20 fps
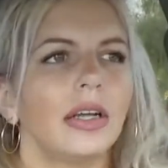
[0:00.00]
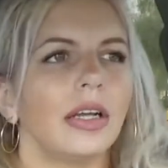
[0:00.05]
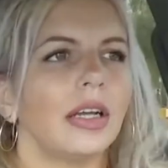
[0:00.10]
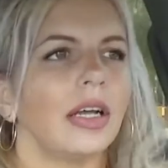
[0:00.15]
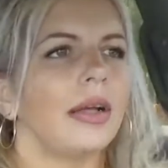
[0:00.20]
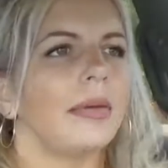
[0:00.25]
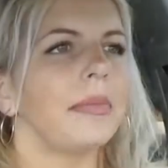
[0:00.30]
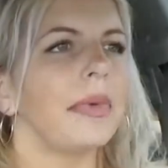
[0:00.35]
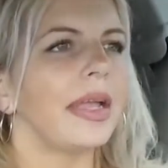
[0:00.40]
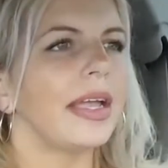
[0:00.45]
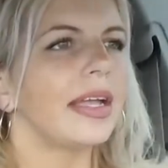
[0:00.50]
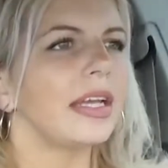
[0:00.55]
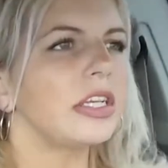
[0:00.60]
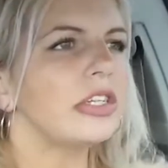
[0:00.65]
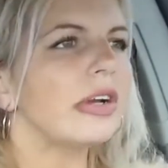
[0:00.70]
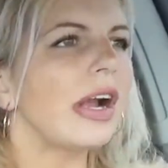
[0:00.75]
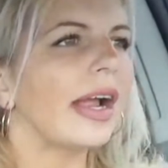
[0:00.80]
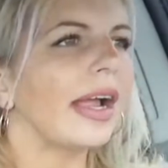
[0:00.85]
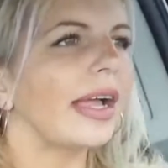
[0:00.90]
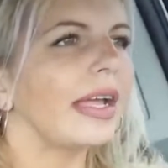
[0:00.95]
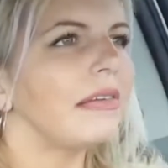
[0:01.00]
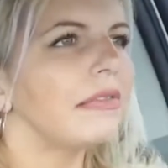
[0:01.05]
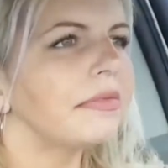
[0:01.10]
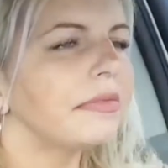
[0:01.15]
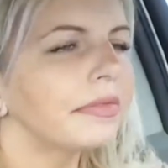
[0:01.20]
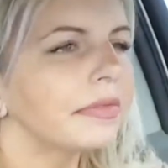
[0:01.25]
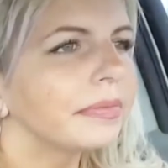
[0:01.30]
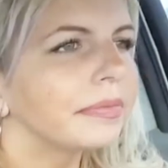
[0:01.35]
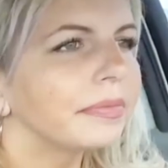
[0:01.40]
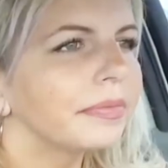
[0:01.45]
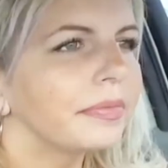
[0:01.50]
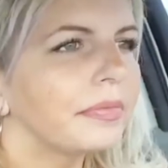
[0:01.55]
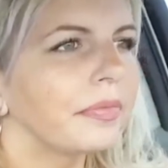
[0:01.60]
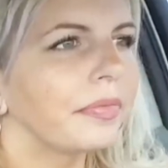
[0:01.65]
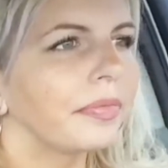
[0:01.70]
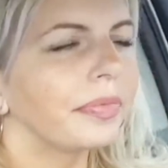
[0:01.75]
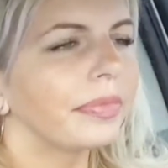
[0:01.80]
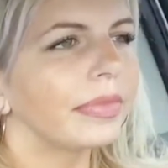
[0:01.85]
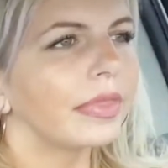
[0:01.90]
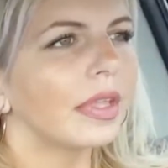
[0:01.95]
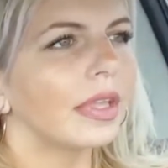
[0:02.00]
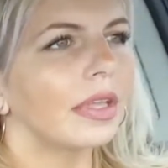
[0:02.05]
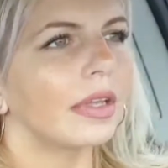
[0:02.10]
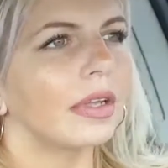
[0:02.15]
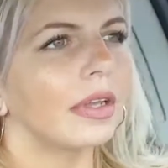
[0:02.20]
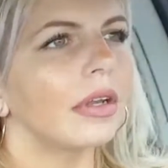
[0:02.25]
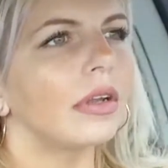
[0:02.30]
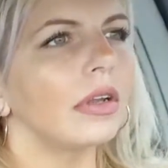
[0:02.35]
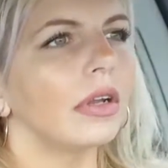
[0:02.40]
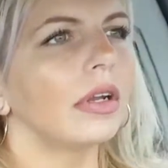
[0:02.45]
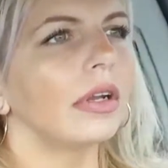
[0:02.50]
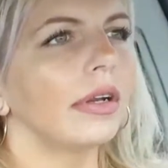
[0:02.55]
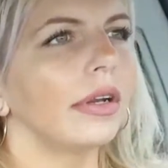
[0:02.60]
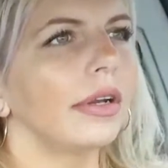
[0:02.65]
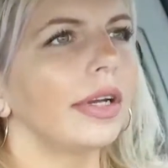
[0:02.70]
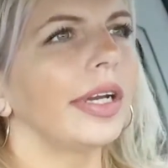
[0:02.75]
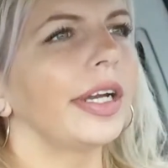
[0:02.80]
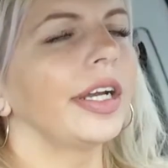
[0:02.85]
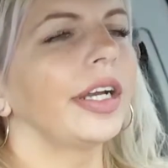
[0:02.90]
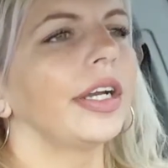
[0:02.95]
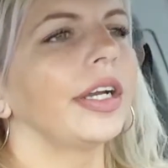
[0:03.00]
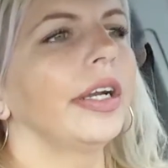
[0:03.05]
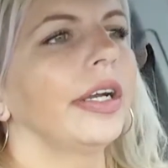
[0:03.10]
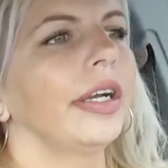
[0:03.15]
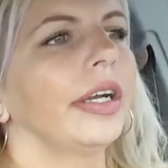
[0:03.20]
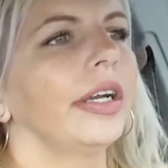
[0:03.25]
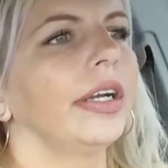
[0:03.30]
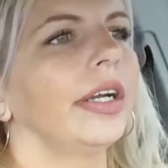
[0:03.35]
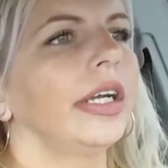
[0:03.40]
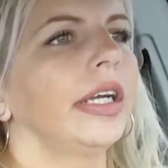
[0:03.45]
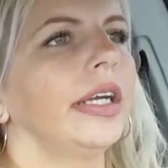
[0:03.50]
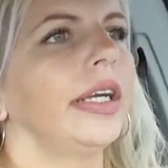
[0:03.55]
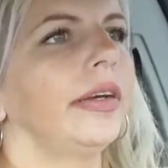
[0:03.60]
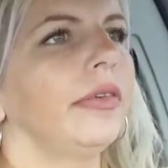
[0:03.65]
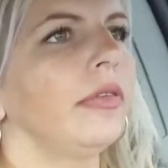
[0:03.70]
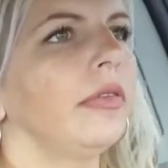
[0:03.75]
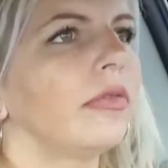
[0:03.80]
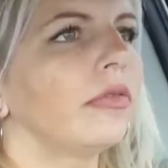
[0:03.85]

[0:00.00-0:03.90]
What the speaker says: Oh, I gotta drive. Ah,